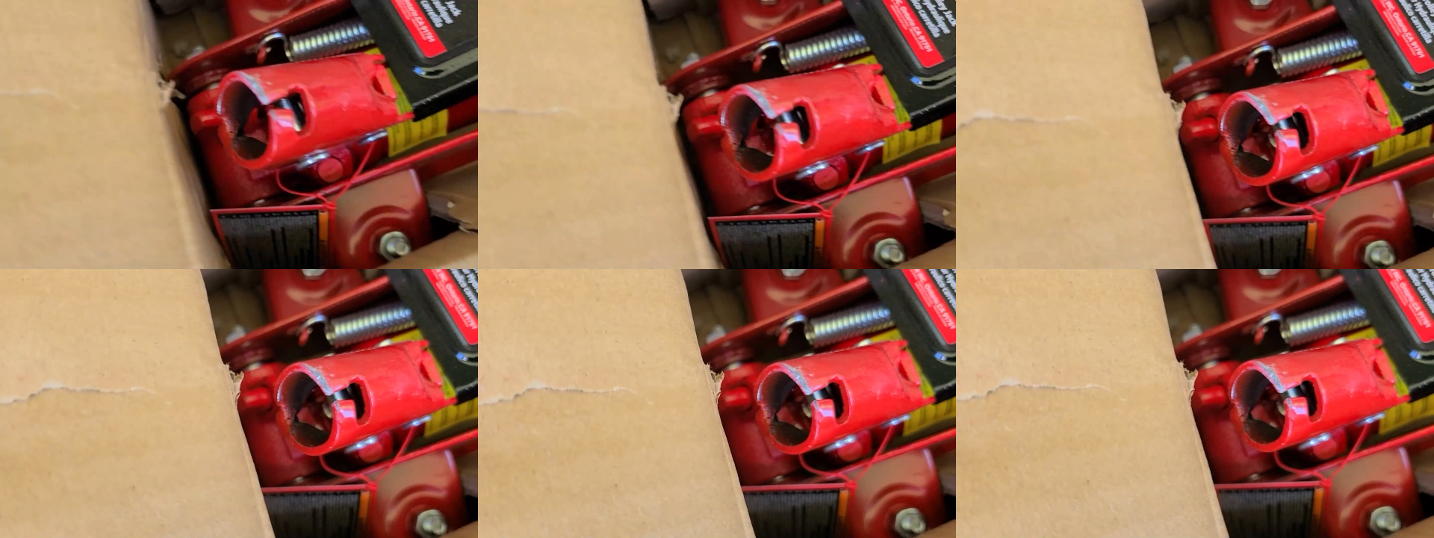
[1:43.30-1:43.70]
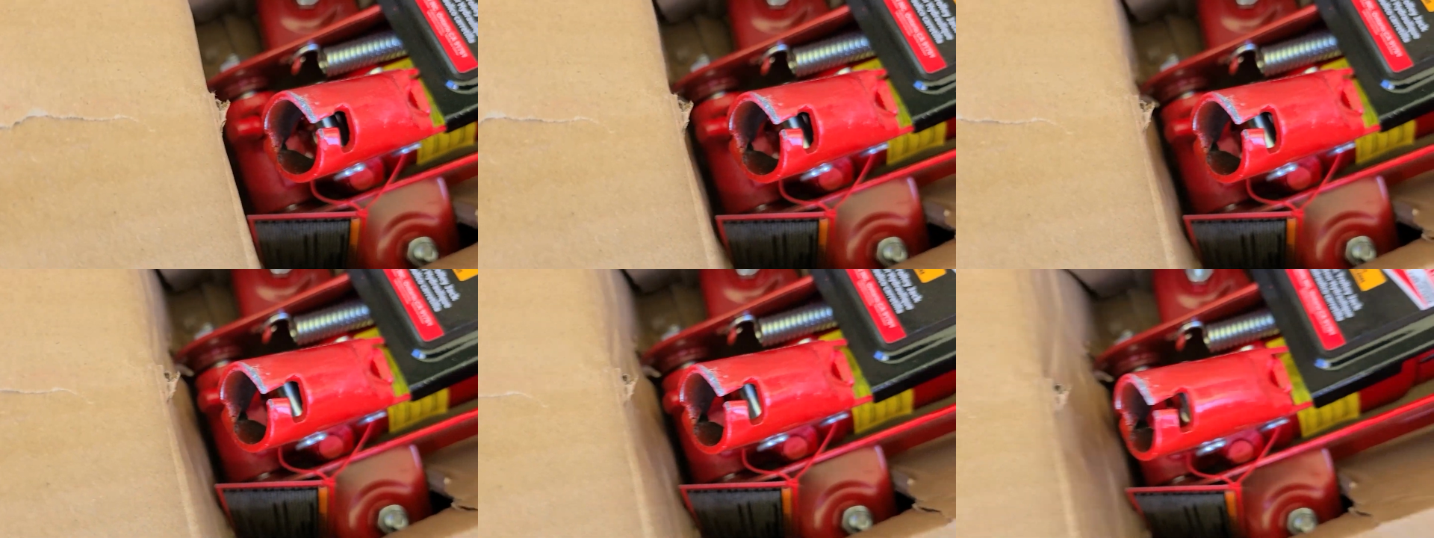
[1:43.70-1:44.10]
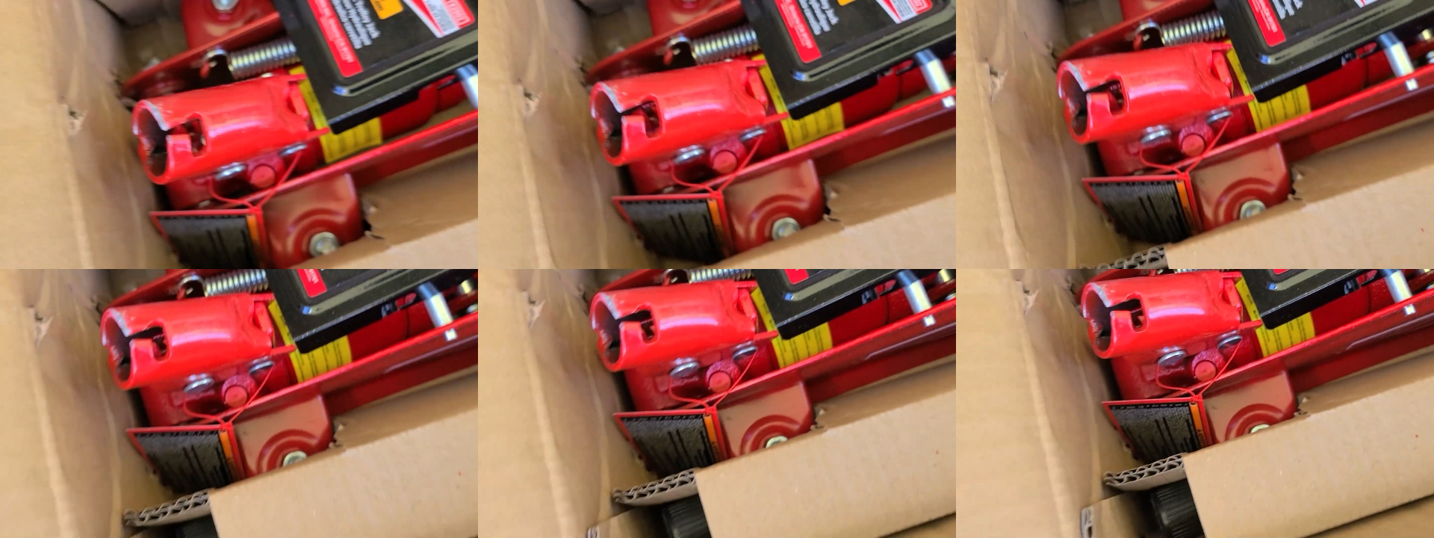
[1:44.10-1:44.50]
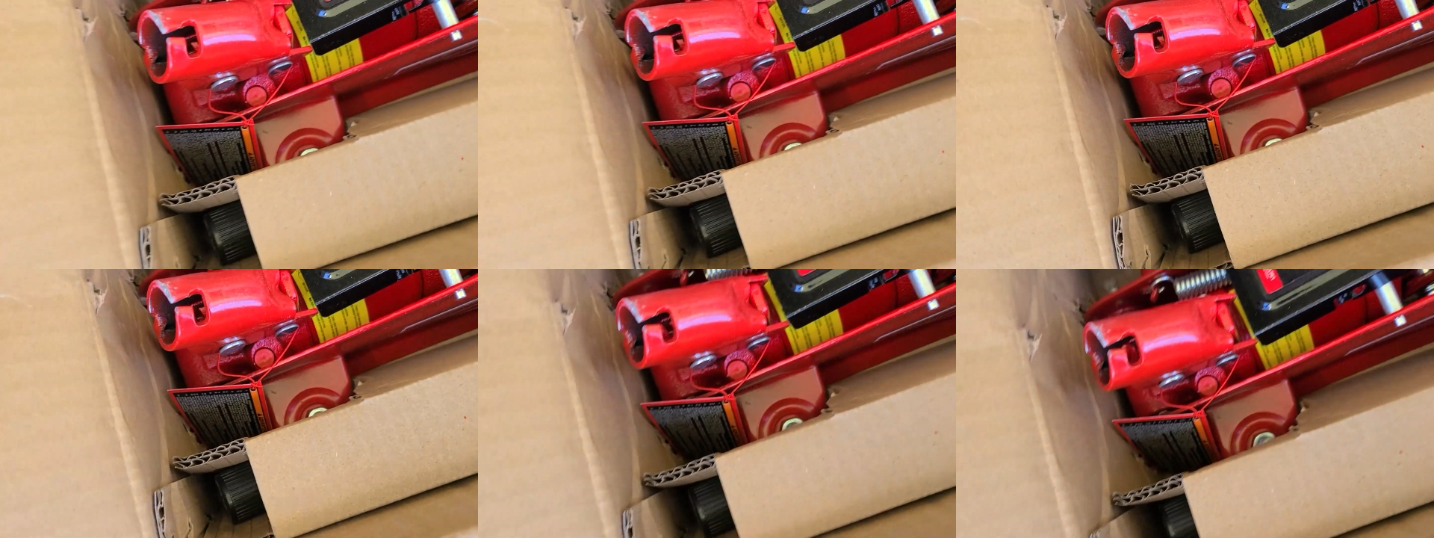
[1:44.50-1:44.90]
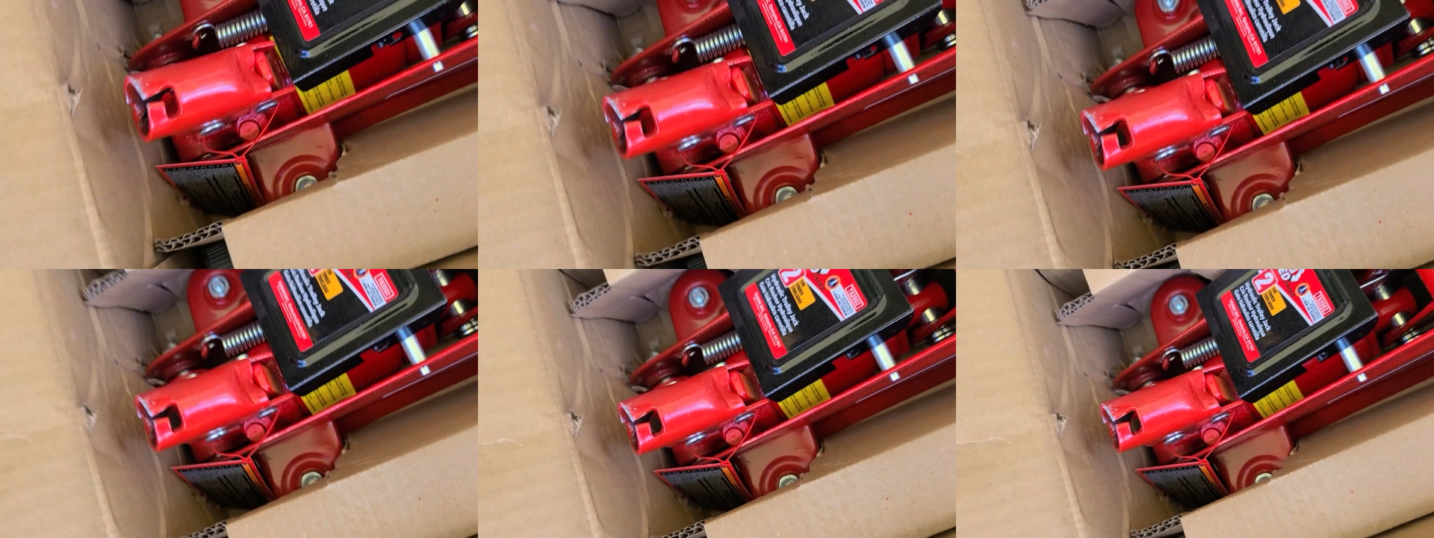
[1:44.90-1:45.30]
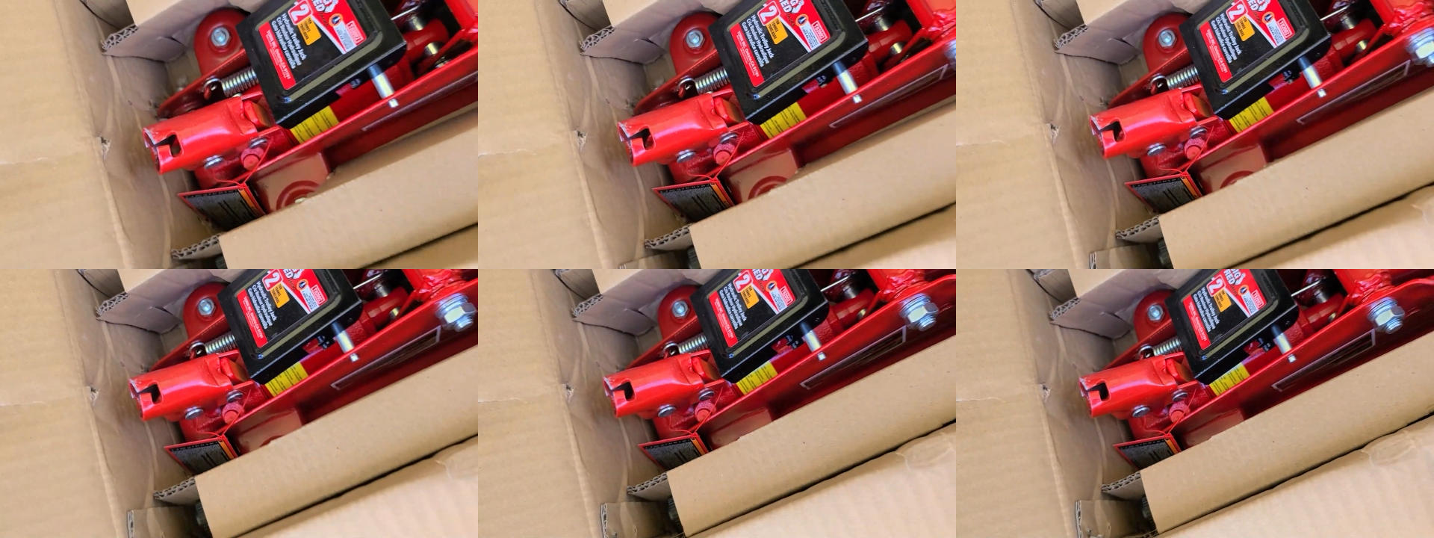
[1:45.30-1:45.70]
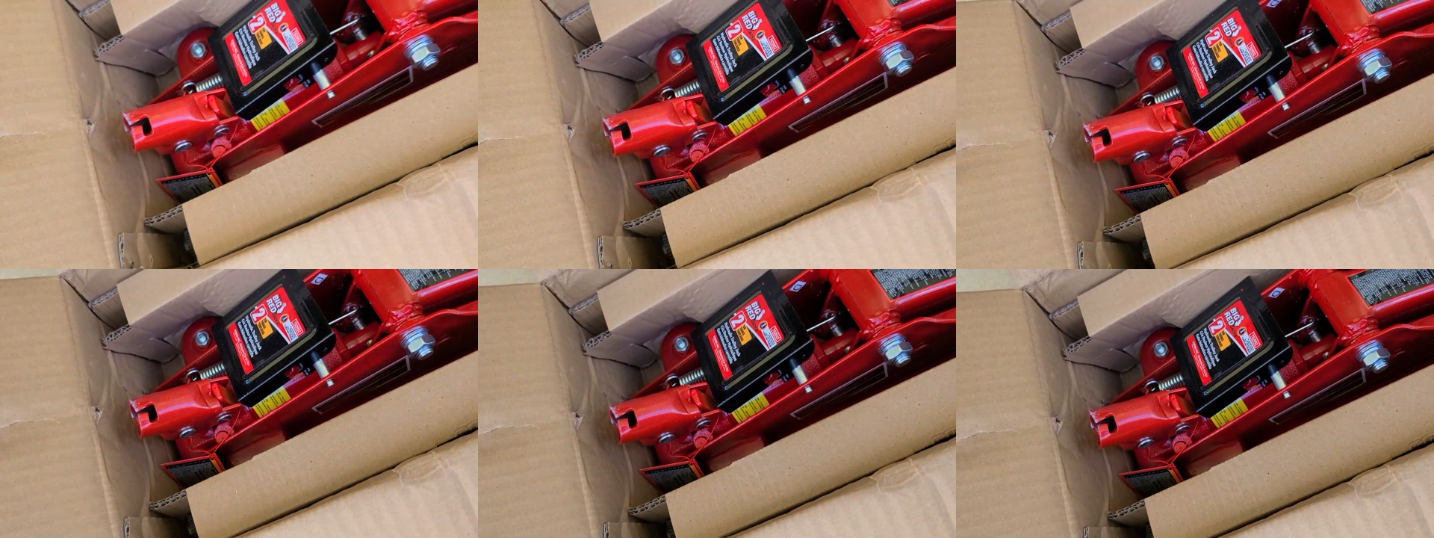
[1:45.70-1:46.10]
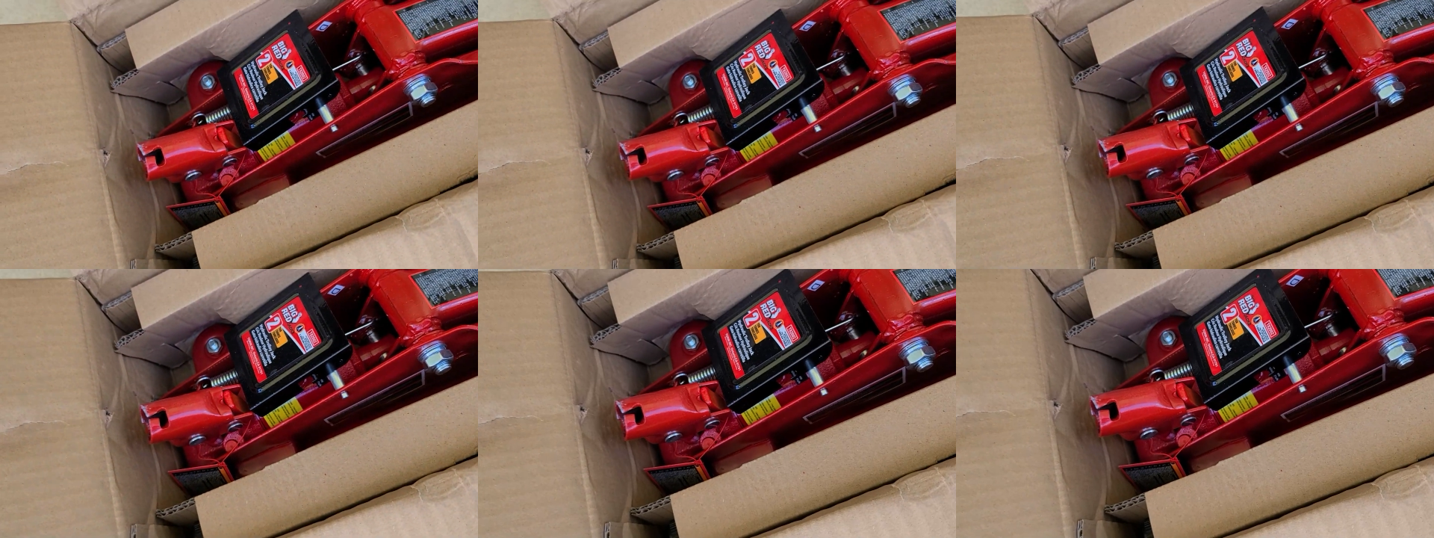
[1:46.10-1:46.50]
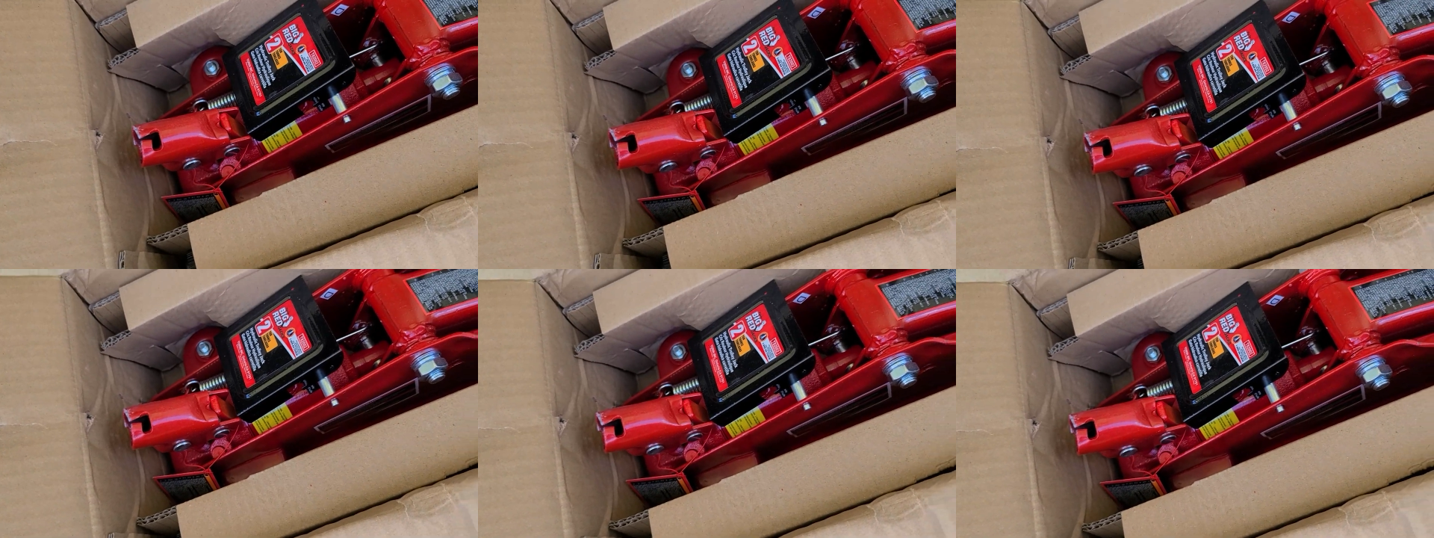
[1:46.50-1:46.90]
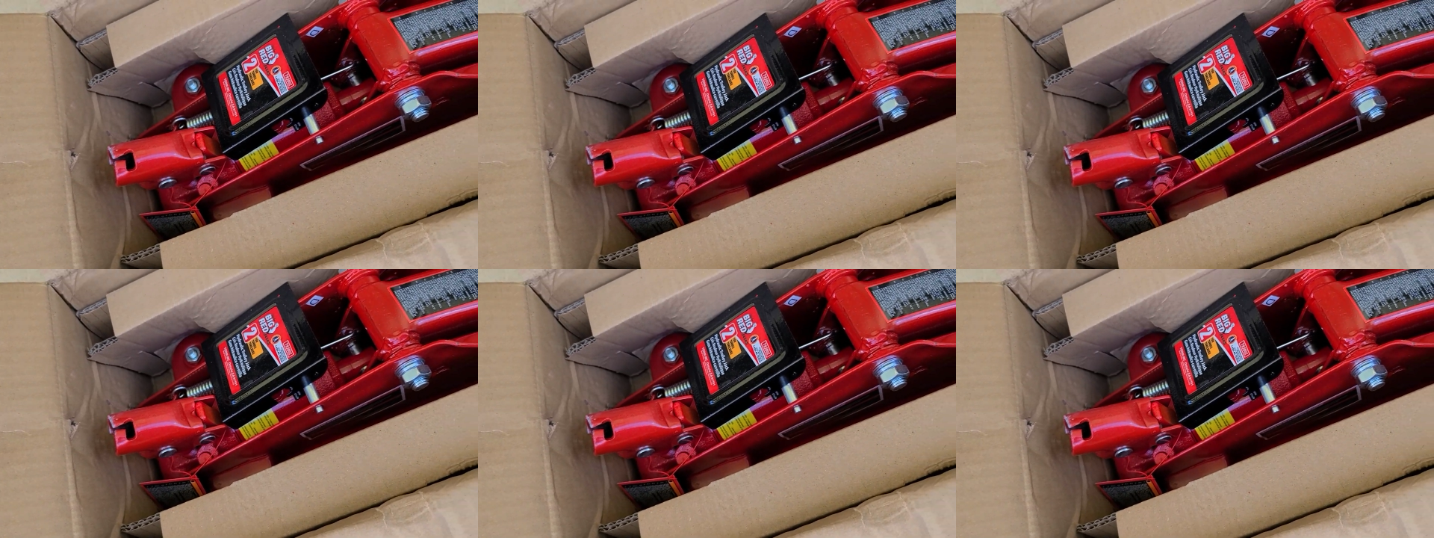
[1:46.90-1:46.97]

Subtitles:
No face is visible, so there are no lips to read.